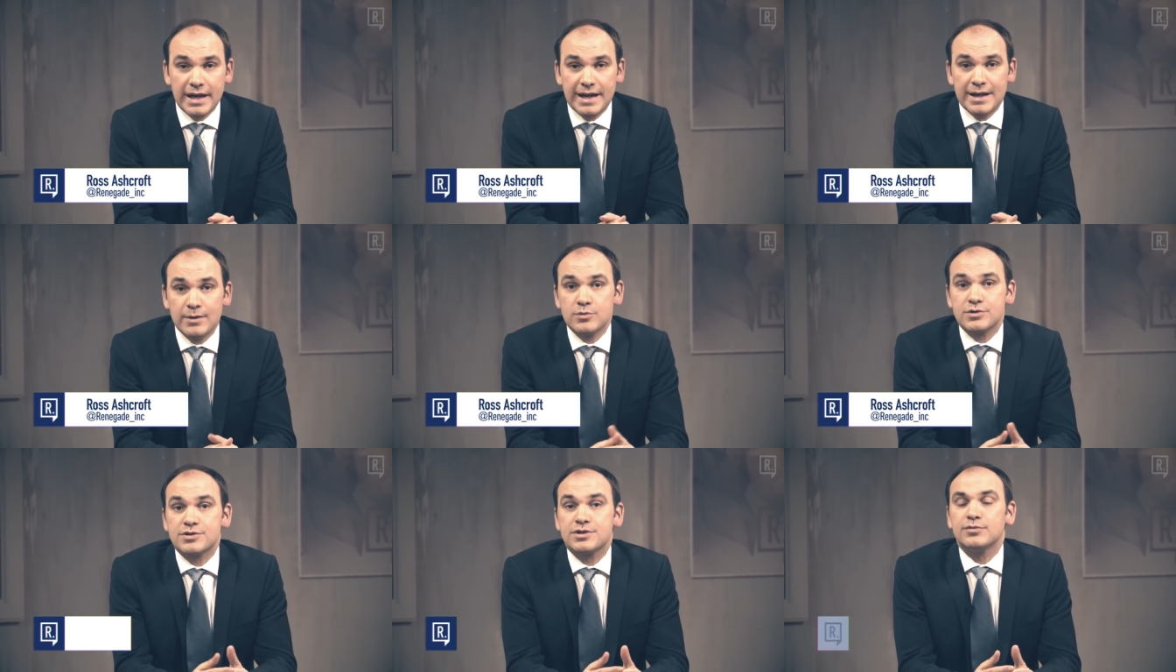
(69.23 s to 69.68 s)

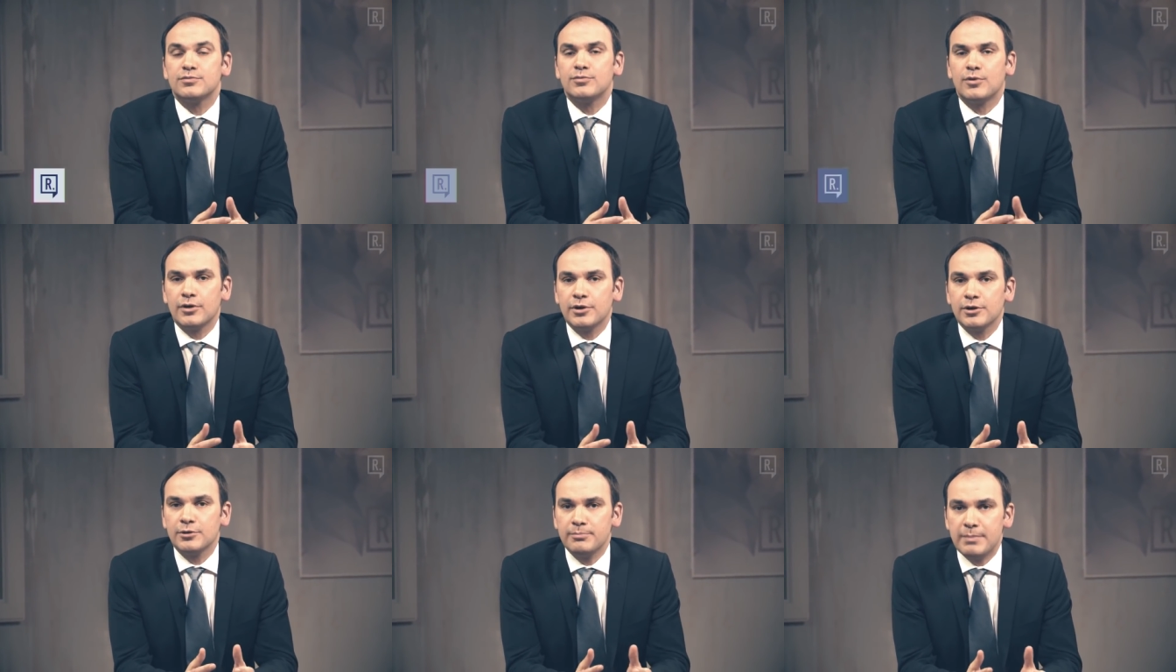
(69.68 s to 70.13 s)
it was the
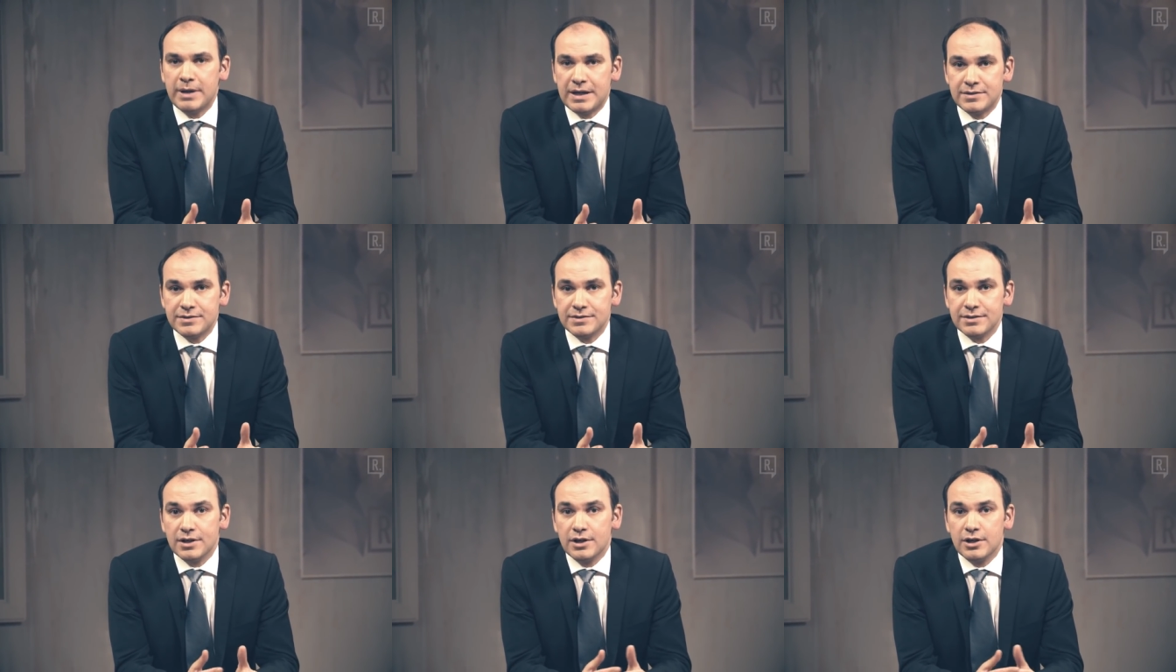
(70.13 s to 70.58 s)
Royal
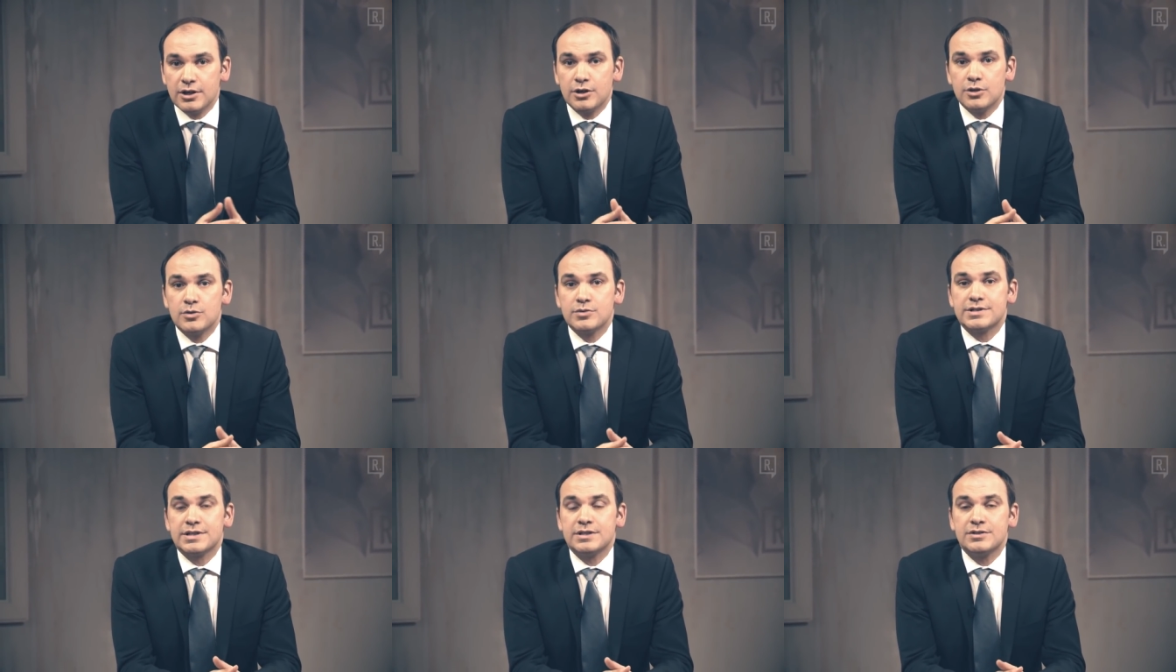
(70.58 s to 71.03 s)
Mint
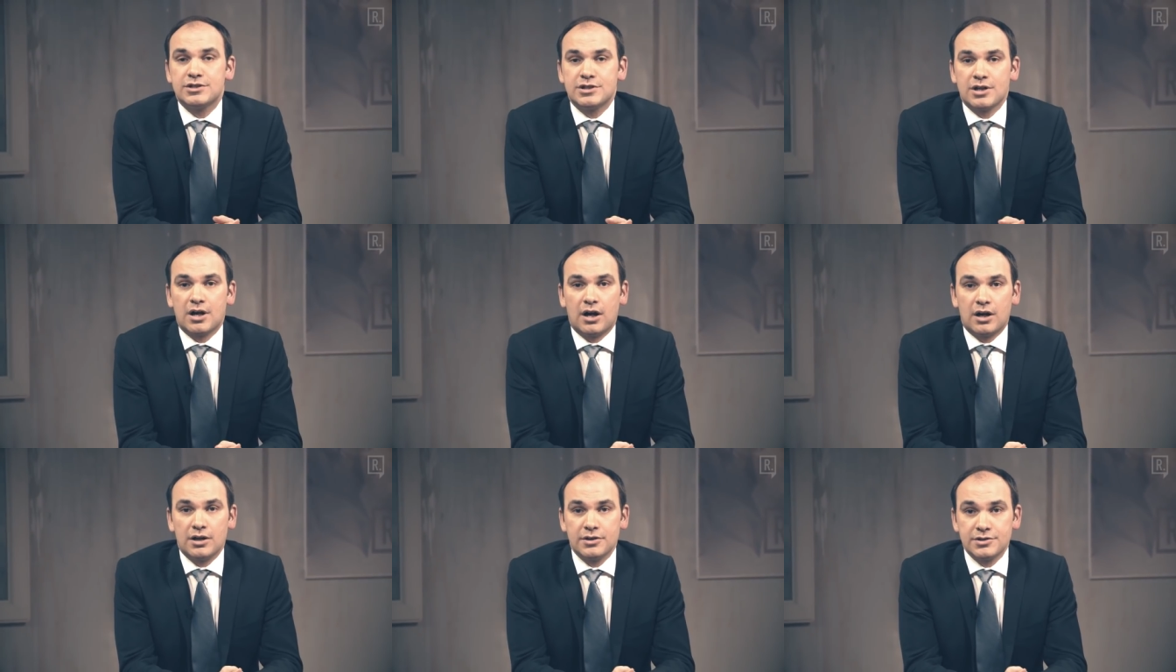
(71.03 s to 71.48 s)
who was in
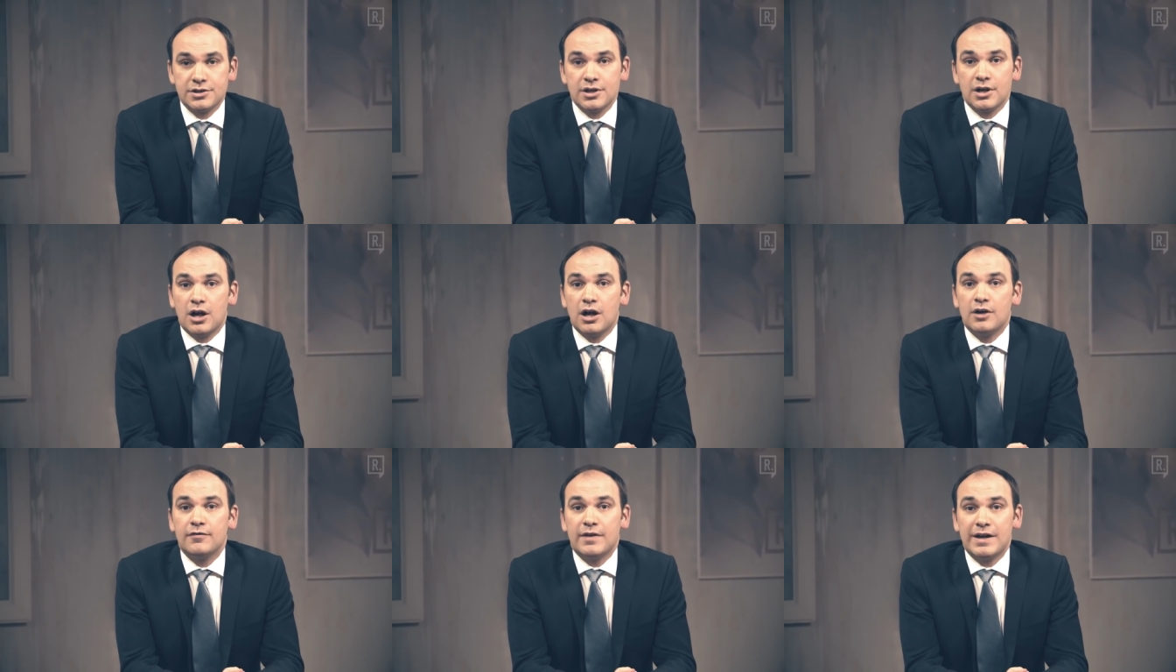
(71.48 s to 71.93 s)
charge
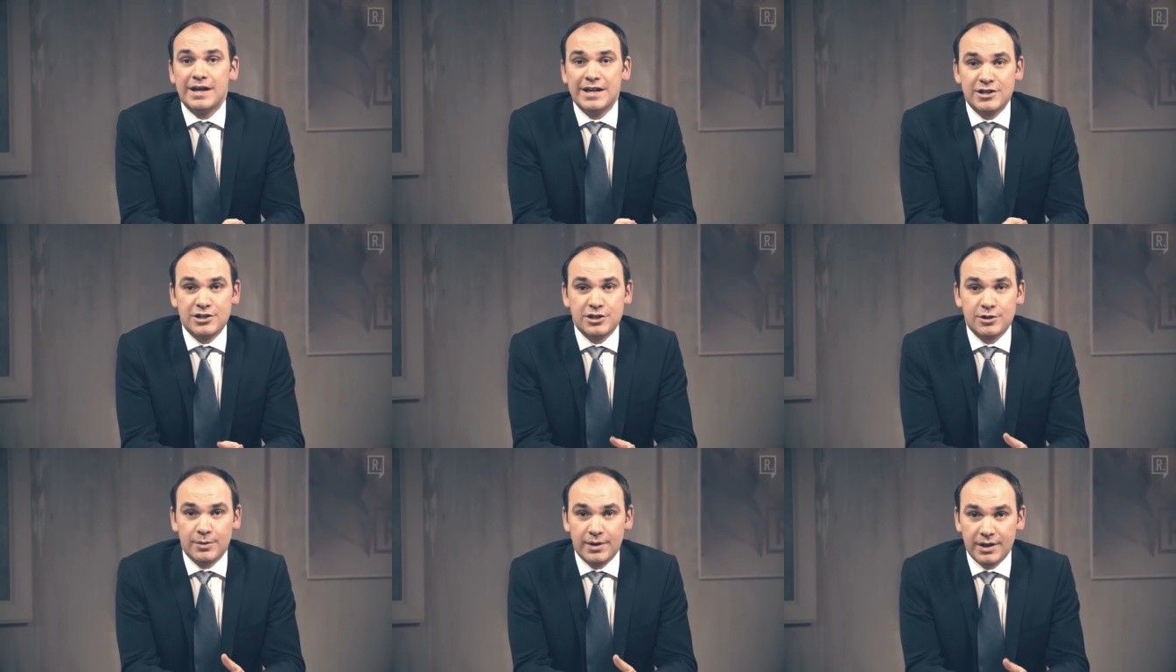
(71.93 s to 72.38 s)
of
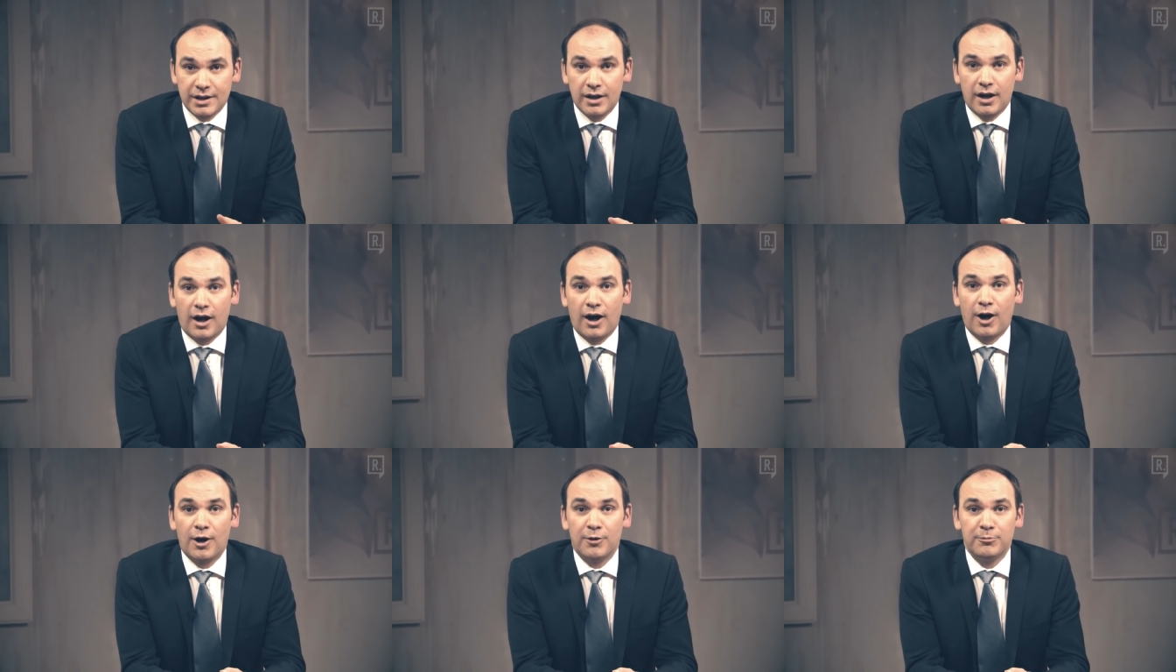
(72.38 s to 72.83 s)

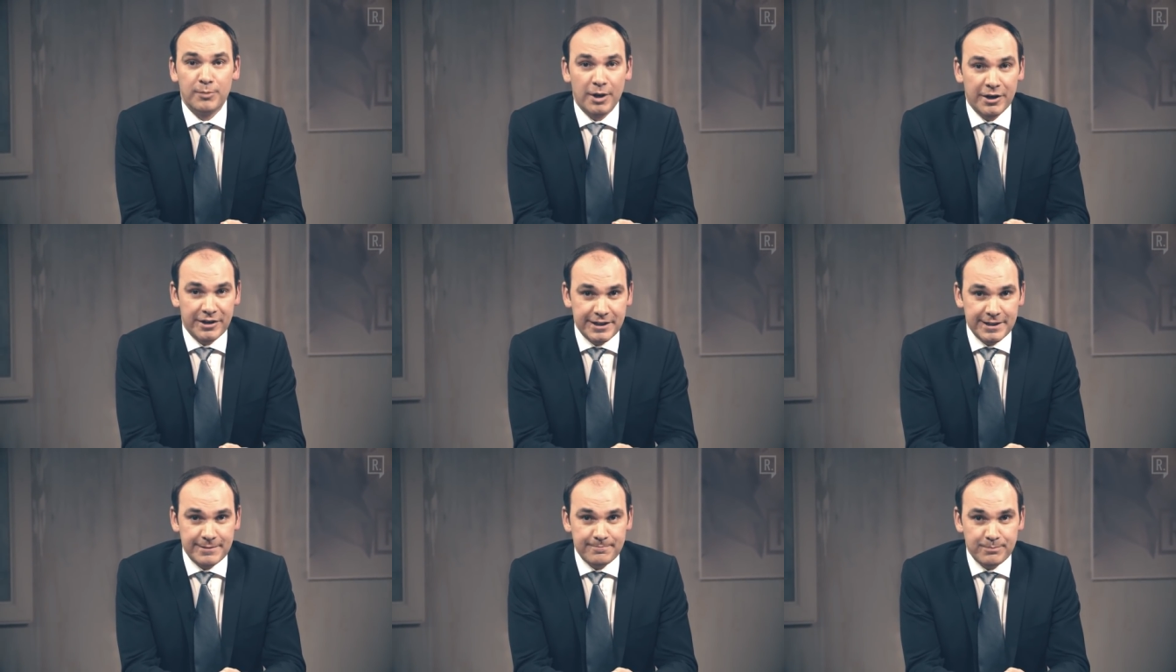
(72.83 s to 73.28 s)
issuing our
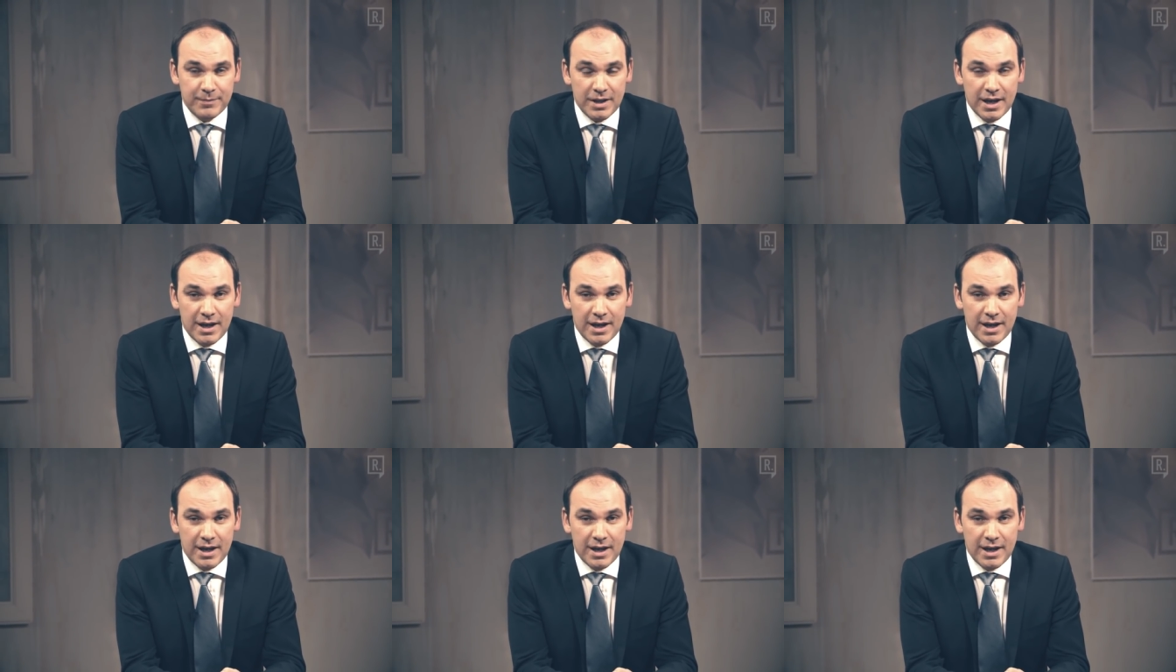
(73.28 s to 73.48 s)
money.